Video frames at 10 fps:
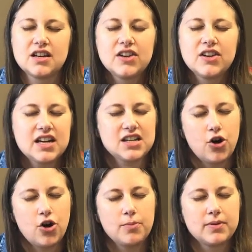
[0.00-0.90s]
giving us
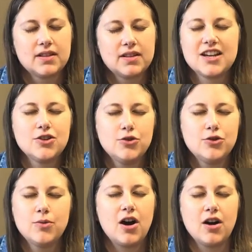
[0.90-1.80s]
hope that
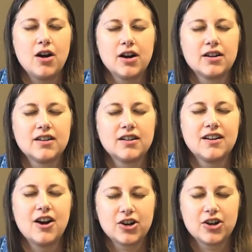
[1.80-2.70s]
you are
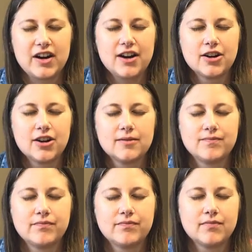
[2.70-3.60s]
our creator.
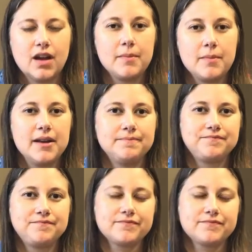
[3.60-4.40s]
Amen.